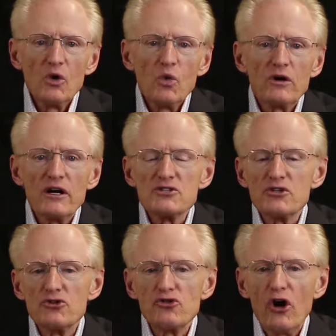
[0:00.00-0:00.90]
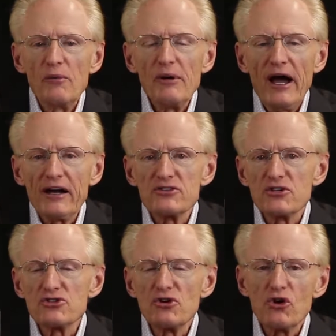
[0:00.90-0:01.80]
Whereas the drawbacks,
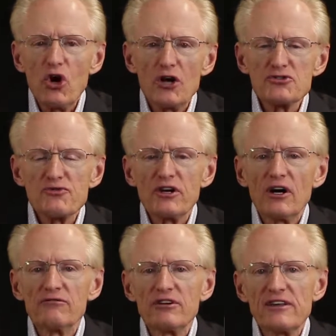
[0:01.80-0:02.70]
there's no cost recovery.